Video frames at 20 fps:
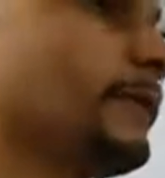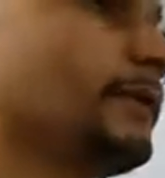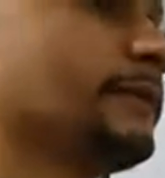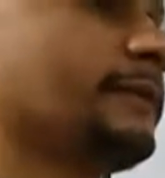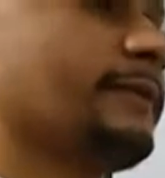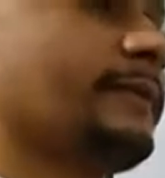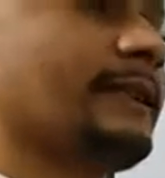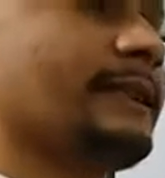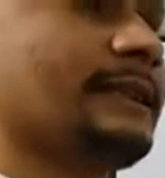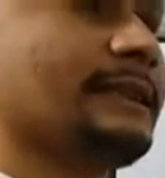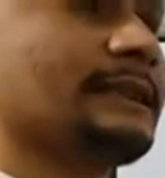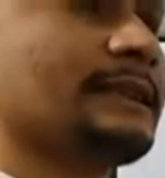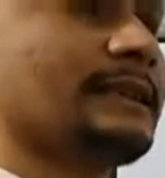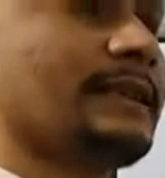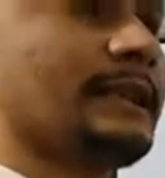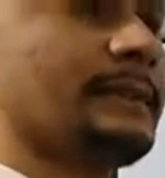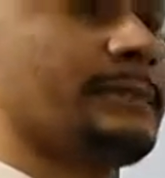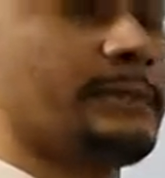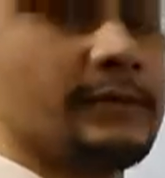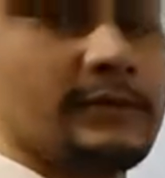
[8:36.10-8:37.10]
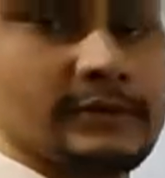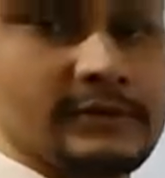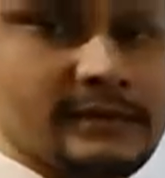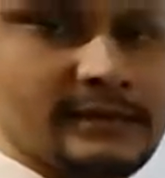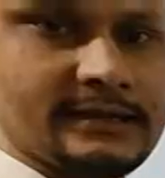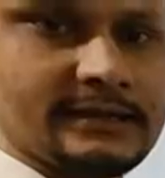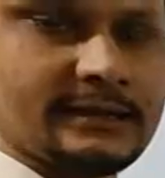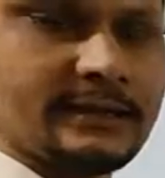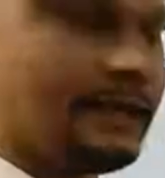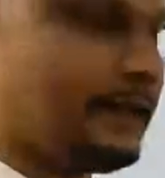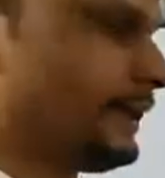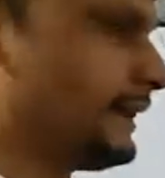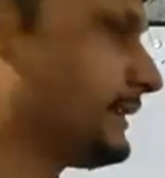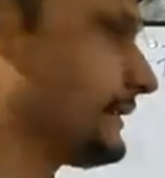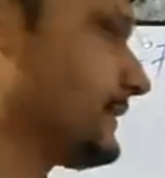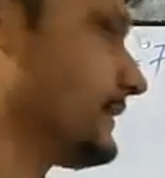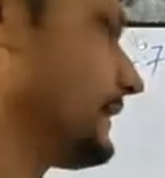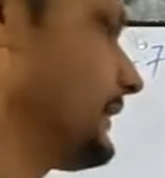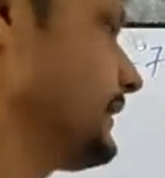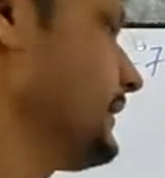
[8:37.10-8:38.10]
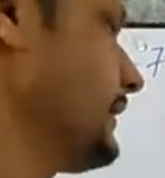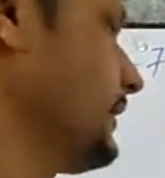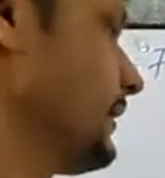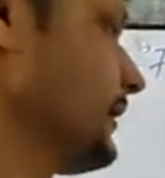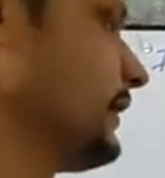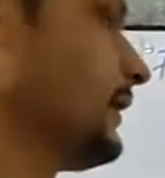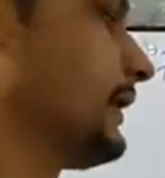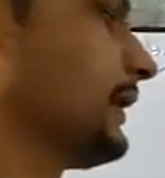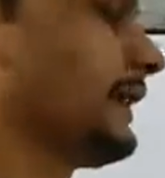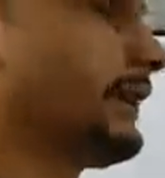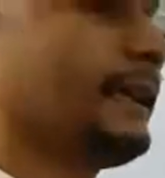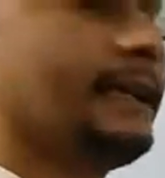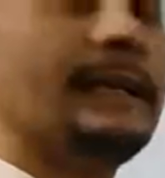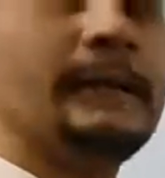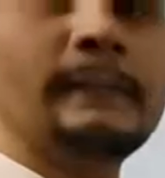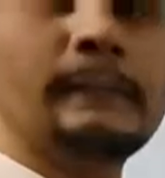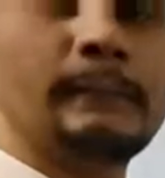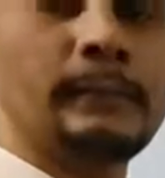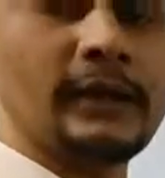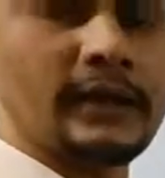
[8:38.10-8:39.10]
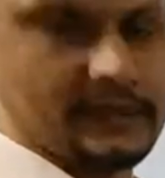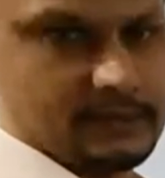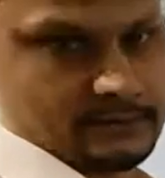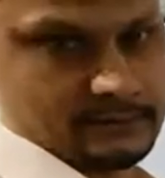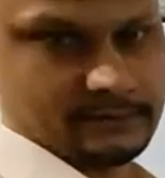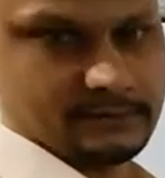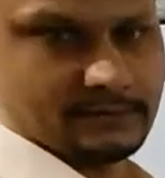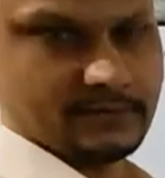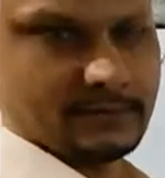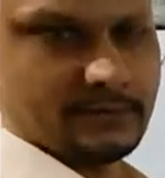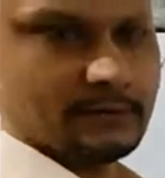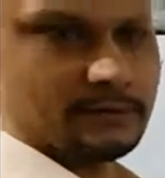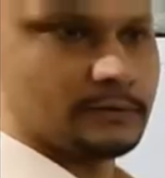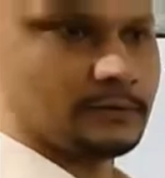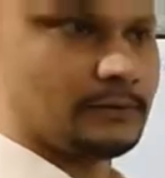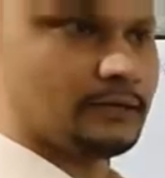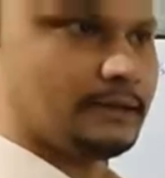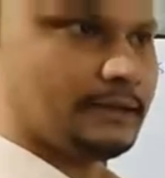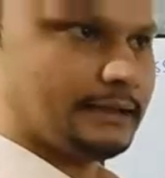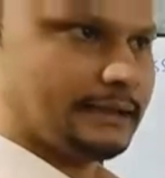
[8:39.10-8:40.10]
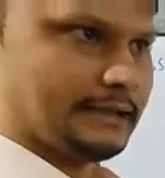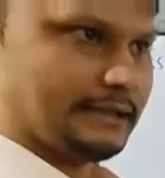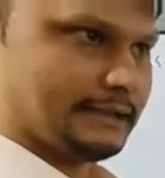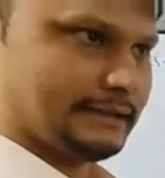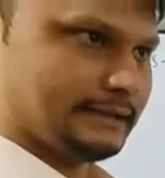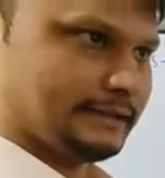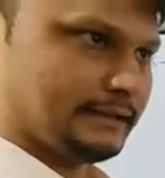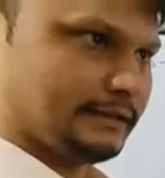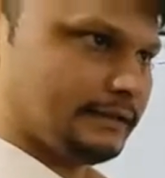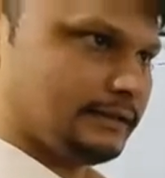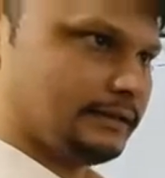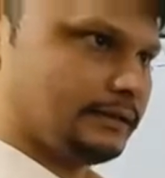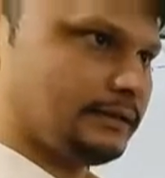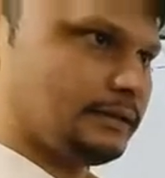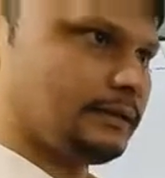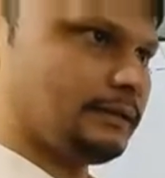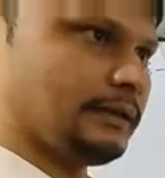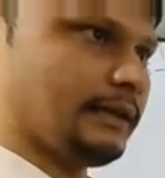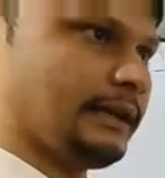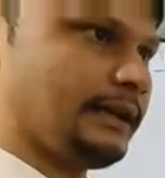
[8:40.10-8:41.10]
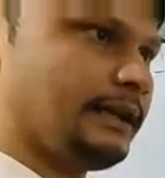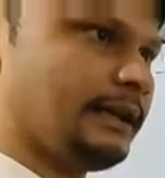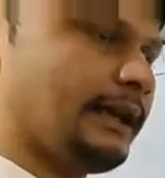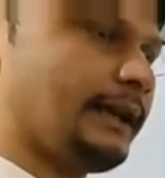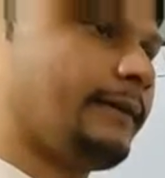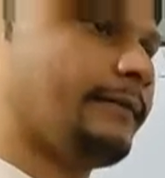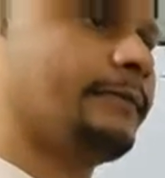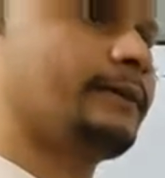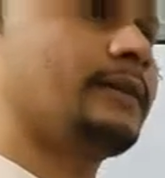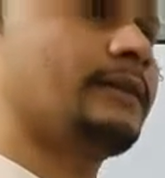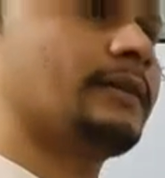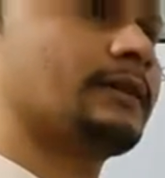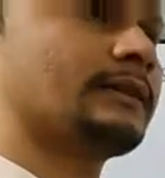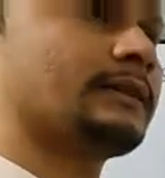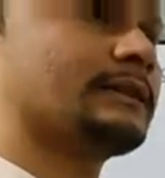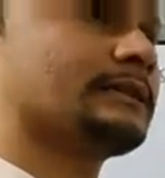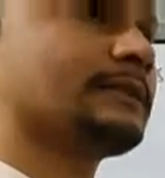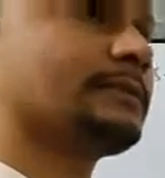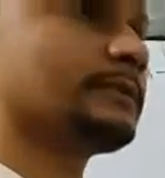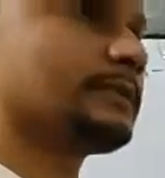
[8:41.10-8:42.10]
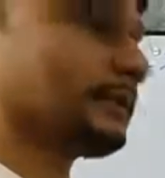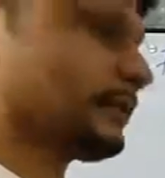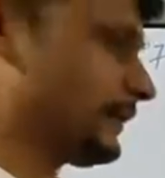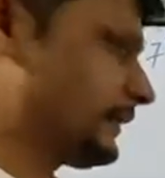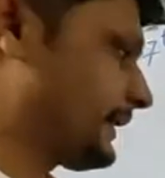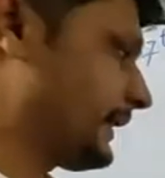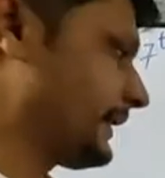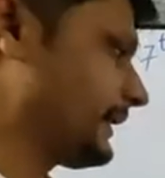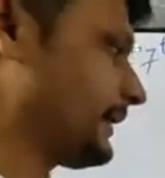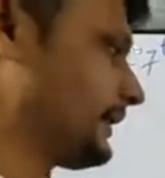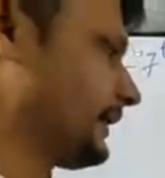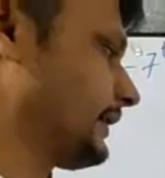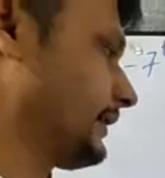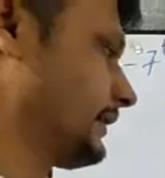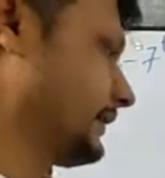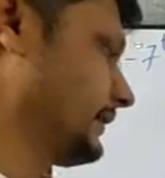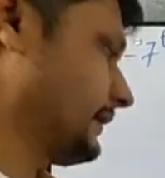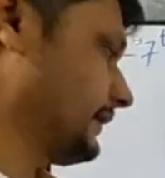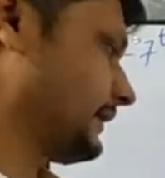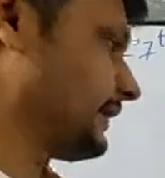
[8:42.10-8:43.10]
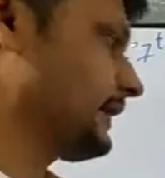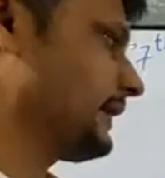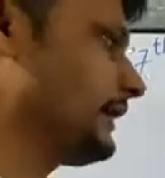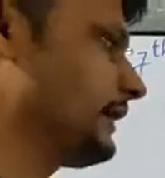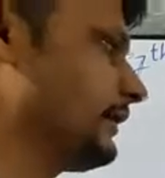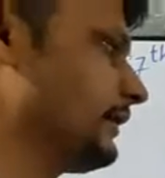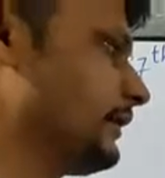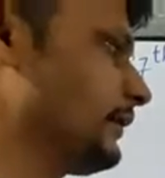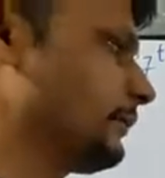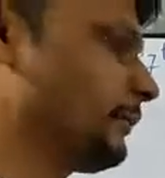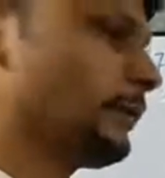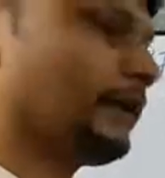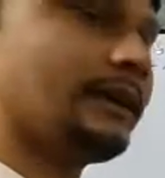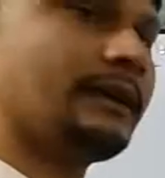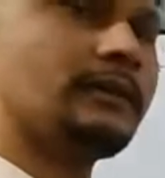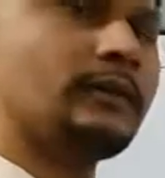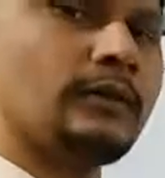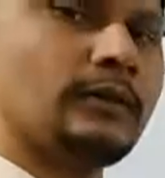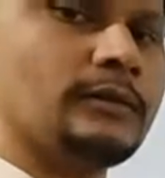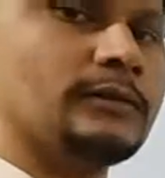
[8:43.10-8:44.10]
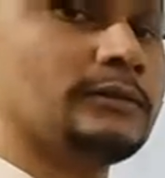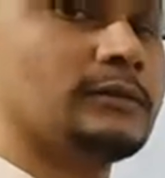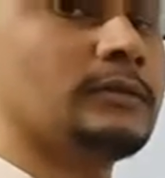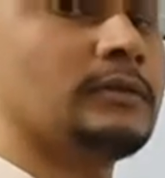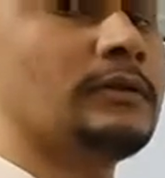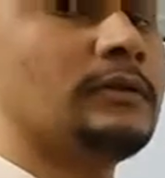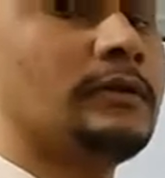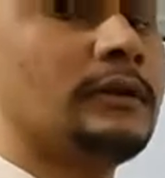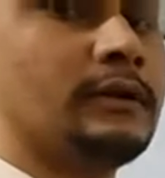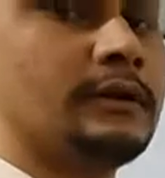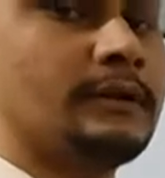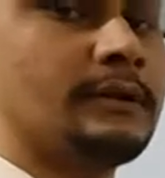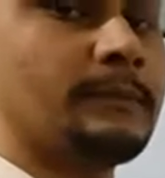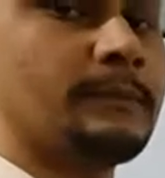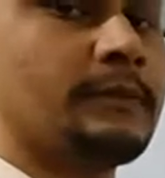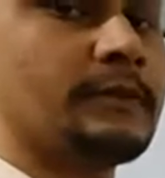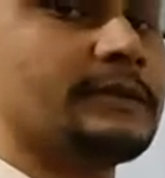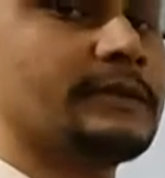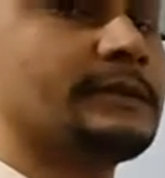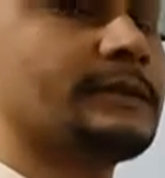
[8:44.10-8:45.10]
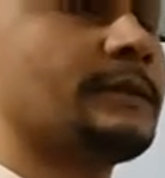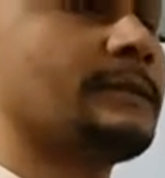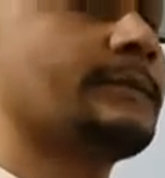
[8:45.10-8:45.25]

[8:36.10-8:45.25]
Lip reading: the various life process inside green plants. So in every organism like green plant also the process of